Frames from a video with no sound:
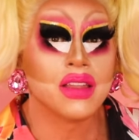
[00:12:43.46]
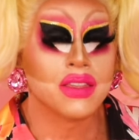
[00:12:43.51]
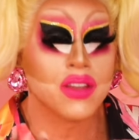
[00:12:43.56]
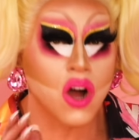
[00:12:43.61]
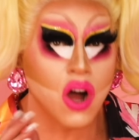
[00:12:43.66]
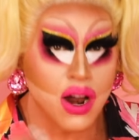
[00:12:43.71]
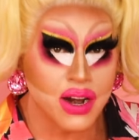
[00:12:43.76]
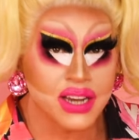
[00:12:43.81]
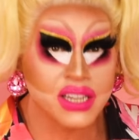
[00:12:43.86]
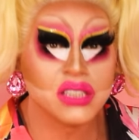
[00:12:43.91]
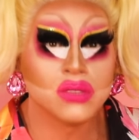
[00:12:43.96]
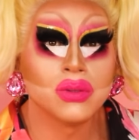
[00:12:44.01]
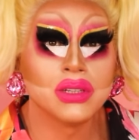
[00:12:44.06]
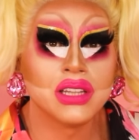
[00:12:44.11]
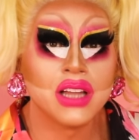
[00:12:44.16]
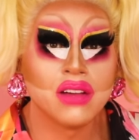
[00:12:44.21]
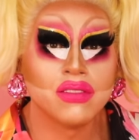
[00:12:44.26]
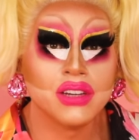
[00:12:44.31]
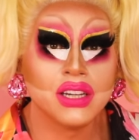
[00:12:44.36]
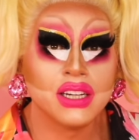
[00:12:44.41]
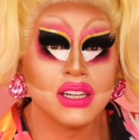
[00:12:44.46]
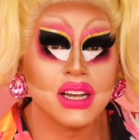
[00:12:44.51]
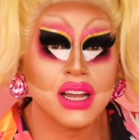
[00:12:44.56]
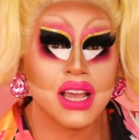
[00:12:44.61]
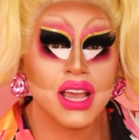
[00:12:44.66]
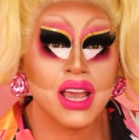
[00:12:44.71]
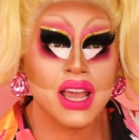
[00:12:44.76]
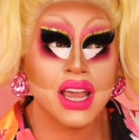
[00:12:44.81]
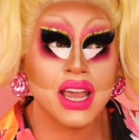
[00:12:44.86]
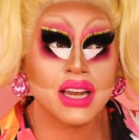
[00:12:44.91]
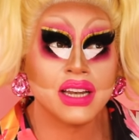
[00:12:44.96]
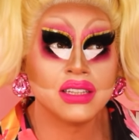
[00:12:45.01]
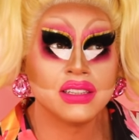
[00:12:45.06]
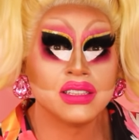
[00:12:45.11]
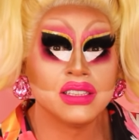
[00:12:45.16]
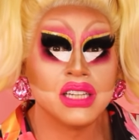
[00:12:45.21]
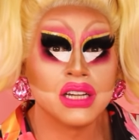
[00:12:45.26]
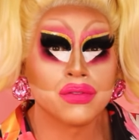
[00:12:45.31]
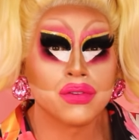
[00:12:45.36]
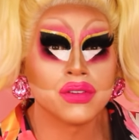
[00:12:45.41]
the audience would love it, and
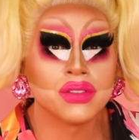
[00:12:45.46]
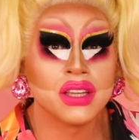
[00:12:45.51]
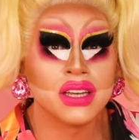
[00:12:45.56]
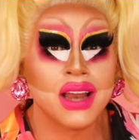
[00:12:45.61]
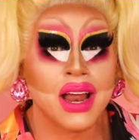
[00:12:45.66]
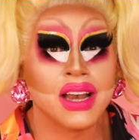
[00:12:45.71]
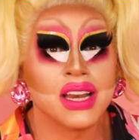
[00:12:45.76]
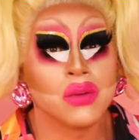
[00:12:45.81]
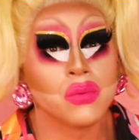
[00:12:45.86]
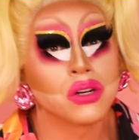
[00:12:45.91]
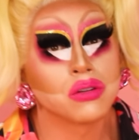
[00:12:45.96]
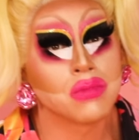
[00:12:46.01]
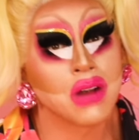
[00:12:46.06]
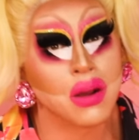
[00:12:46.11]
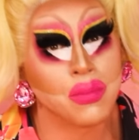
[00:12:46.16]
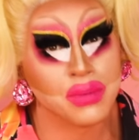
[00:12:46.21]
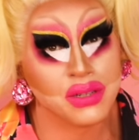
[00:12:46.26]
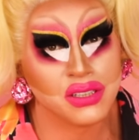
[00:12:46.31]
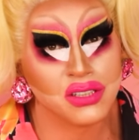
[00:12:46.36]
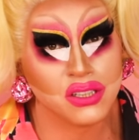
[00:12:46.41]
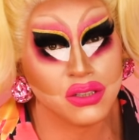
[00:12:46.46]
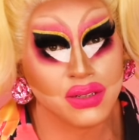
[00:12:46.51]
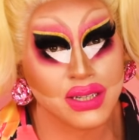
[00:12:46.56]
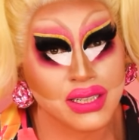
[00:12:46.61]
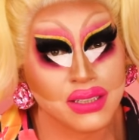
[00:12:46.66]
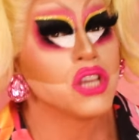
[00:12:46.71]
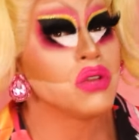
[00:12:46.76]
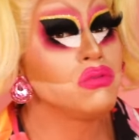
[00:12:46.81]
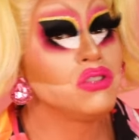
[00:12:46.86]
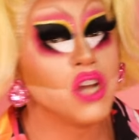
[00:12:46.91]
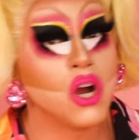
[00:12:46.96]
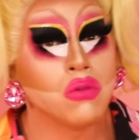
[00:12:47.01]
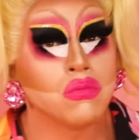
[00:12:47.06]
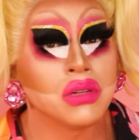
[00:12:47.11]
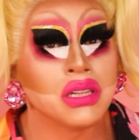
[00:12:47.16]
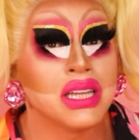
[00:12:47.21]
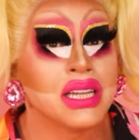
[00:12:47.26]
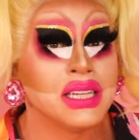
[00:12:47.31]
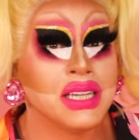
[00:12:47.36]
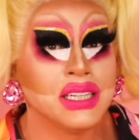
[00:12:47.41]
it's different than anyone around me is doing. You don't
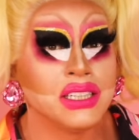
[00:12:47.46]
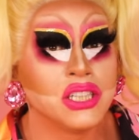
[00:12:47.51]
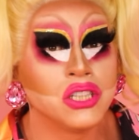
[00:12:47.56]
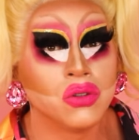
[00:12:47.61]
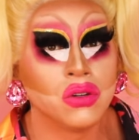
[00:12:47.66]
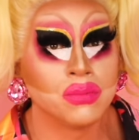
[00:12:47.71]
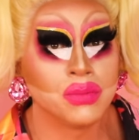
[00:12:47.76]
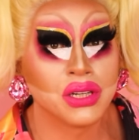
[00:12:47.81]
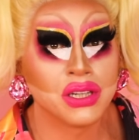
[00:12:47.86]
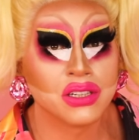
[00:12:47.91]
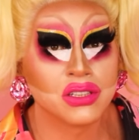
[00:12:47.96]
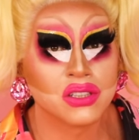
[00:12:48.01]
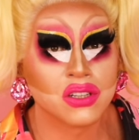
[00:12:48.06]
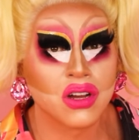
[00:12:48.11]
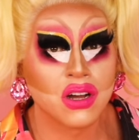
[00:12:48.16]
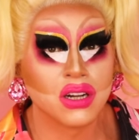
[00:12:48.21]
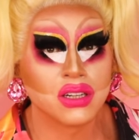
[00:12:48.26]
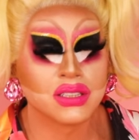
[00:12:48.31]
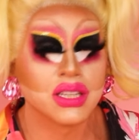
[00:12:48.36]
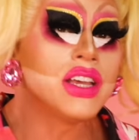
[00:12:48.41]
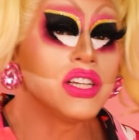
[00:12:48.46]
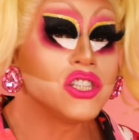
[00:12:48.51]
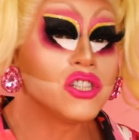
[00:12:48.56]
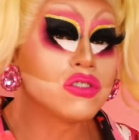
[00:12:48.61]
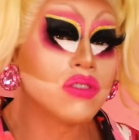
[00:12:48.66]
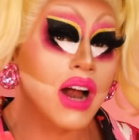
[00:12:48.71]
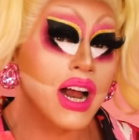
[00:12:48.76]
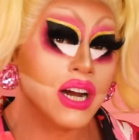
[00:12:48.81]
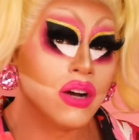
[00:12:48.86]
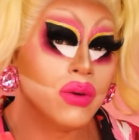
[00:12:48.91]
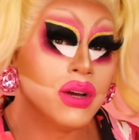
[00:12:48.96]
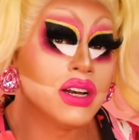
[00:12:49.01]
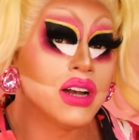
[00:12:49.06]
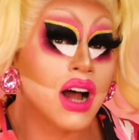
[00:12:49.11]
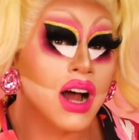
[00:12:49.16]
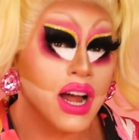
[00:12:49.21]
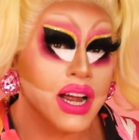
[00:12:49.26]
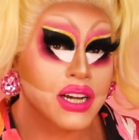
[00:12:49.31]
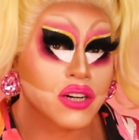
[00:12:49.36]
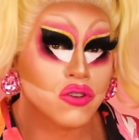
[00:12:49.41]
really need to do a million songs. This drag queen
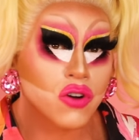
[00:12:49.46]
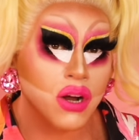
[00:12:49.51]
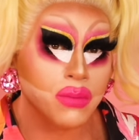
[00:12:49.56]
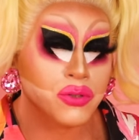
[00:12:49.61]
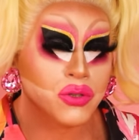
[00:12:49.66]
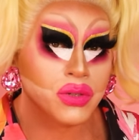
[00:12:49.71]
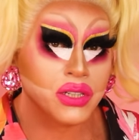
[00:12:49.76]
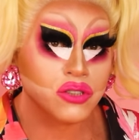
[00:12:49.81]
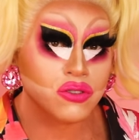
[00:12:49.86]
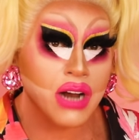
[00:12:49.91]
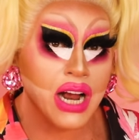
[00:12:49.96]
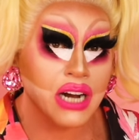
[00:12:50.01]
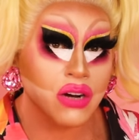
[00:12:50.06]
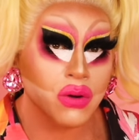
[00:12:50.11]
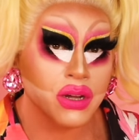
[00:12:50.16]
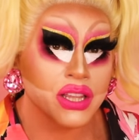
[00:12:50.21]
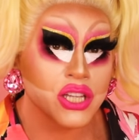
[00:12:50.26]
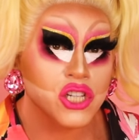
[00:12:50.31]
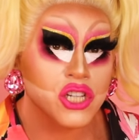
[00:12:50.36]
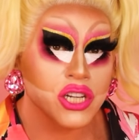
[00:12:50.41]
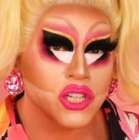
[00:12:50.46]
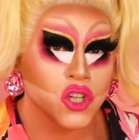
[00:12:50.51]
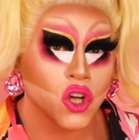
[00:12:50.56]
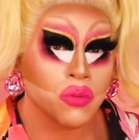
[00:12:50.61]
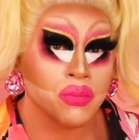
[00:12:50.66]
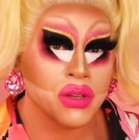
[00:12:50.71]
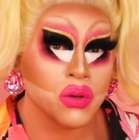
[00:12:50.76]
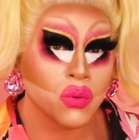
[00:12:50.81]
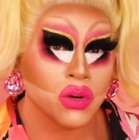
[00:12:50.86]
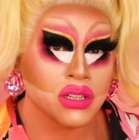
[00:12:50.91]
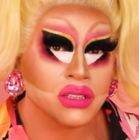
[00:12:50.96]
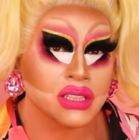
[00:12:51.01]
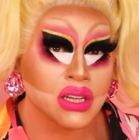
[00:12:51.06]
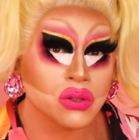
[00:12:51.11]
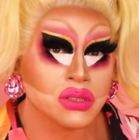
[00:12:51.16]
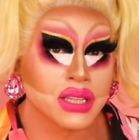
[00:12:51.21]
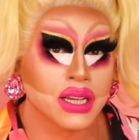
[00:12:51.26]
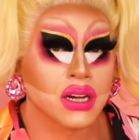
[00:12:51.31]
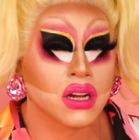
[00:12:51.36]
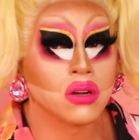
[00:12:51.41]
I grew up doing drag with, she told me once, I
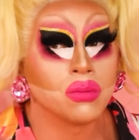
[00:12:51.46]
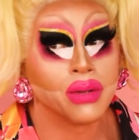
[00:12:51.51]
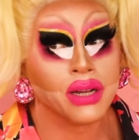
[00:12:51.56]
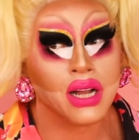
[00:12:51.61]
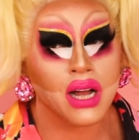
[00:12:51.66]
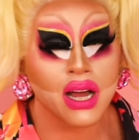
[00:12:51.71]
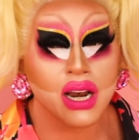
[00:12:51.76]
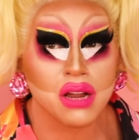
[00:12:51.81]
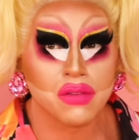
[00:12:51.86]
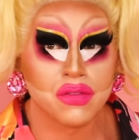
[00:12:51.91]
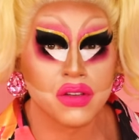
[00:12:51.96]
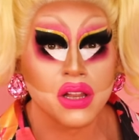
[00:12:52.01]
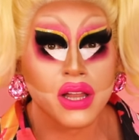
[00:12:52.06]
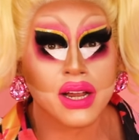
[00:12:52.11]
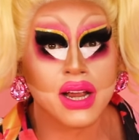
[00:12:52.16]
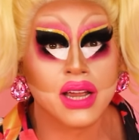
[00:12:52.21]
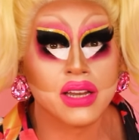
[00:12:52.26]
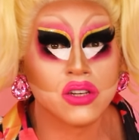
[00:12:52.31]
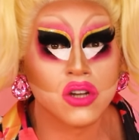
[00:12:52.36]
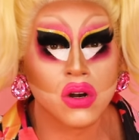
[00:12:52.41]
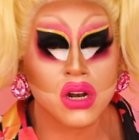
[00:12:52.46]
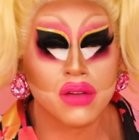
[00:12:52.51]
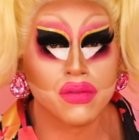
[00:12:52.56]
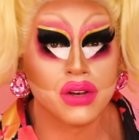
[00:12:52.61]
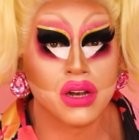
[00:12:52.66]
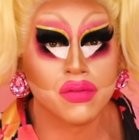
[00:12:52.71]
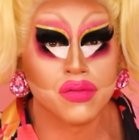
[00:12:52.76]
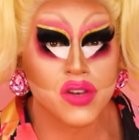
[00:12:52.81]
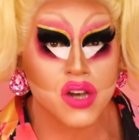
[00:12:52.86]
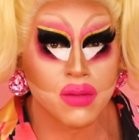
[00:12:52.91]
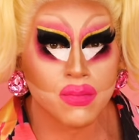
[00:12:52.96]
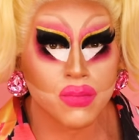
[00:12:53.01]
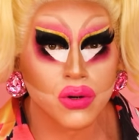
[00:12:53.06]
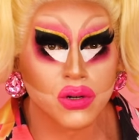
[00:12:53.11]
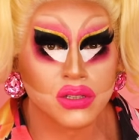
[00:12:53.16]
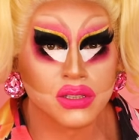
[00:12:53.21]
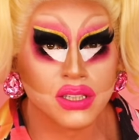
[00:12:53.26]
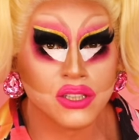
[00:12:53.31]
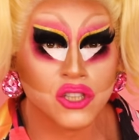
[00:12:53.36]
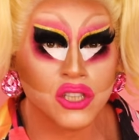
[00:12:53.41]
was like, oh my God, I feel like I don't have enough
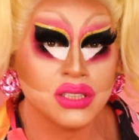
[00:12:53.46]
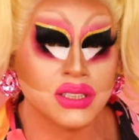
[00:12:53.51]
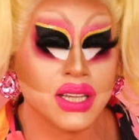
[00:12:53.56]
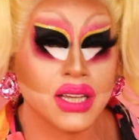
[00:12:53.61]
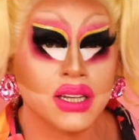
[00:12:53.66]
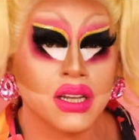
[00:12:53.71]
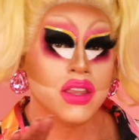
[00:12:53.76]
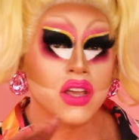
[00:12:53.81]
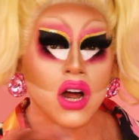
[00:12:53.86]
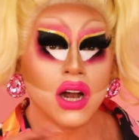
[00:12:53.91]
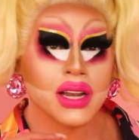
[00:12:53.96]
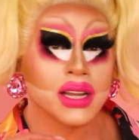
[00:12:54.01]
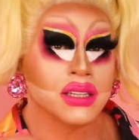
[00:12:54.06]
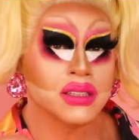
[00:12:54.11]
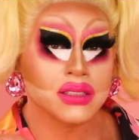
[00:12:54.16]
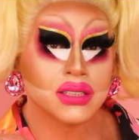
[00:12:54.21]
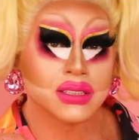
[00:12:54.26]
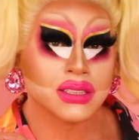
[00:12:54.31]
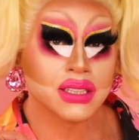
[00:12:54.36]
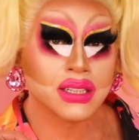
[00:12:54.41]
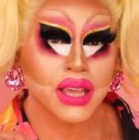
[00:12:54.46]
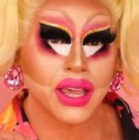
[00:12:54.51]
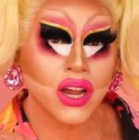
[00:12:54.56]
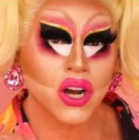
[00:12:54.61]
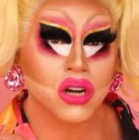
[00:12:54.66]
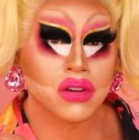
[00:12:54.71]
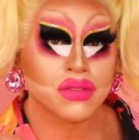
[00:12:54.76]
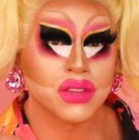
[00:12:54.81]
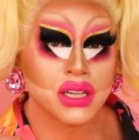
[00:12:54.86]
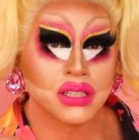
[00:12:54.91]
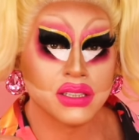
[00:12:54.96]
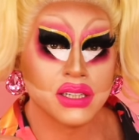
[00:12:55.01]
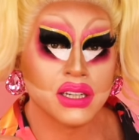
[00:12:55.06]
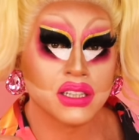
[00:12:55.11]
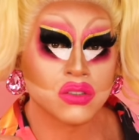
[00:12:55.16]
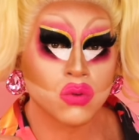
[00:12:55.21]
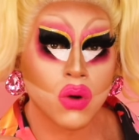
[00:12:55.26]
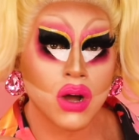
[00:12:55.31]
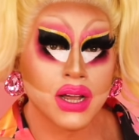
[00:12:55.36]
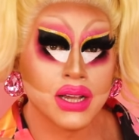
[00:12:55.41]
numbers. And she said, the audience doesn't care if they see
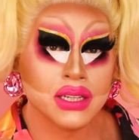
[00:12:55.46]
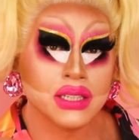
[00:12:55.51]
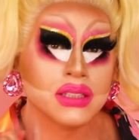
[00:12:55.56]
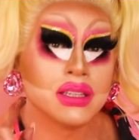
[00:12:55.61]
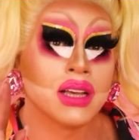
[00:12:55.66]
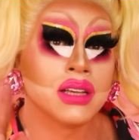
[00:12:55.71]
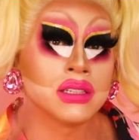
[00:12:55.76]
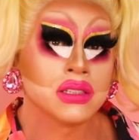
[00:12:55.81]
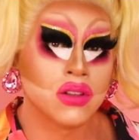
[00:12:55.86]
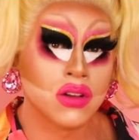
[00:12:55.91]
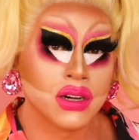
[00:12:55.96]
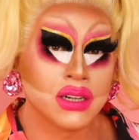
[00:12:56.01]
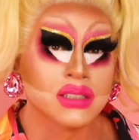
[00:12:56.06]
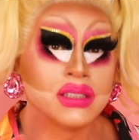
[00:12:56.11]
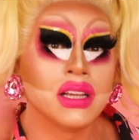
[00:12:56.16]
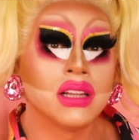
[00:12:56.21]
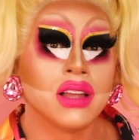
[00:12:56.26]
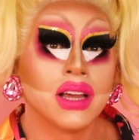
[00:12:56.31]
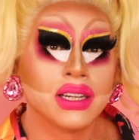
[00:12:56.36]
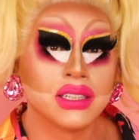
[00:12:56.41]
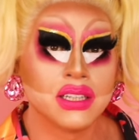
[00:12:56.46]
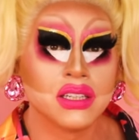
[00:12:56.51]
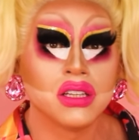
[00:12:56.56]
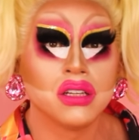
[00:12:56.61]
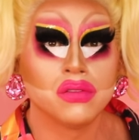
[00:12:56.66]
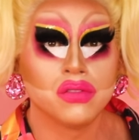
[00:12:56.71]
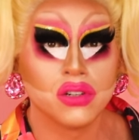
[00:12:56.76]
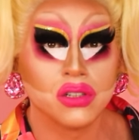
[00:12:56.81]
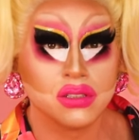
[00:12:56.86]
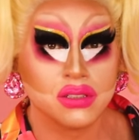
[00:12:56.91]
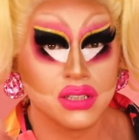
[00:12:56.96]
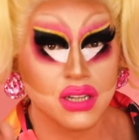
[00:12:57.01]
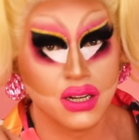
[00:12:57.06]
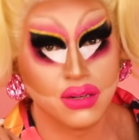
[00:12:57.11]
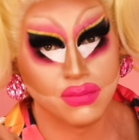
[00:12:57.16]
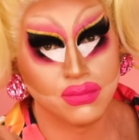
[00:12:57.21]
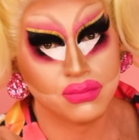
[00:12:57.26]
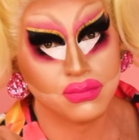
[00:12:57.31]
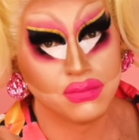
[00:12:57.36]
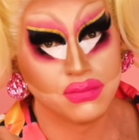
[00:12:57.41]
it twice as long as they liked it the first time